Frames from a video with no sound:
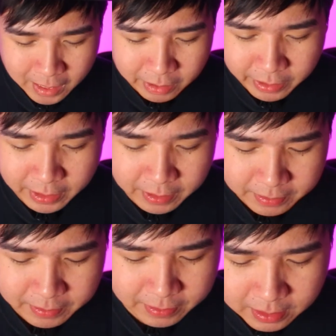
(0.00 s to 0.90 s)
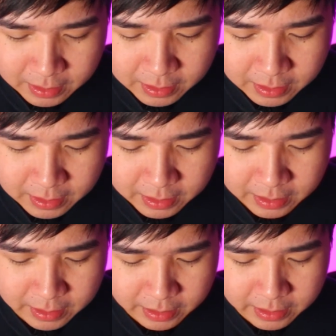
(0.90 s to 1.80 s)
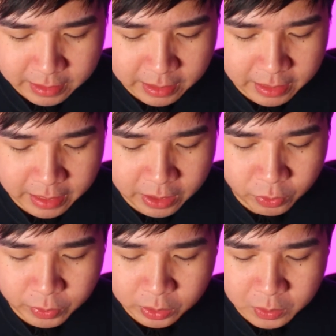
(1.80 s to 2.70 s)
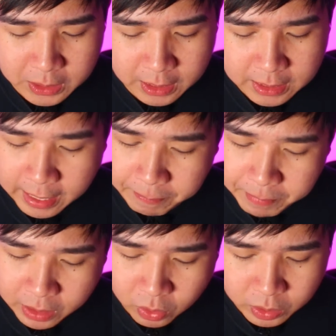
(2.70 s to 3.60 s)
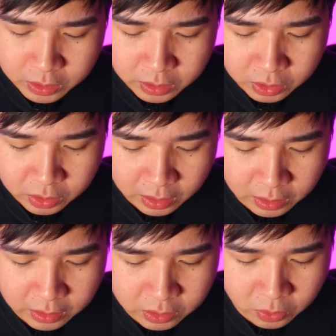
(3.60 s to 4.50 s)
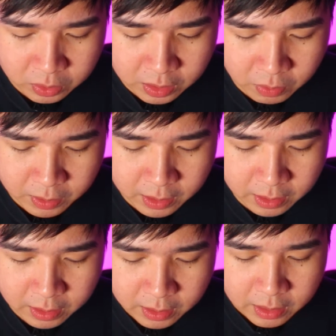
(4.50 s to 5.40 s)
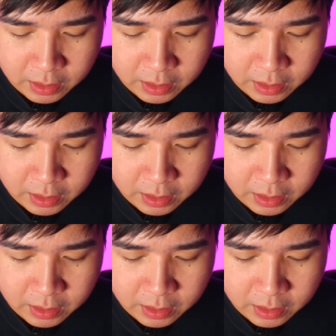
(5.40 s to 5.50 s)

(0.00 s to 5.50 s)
Agree and allow when using this app. I always chose that one.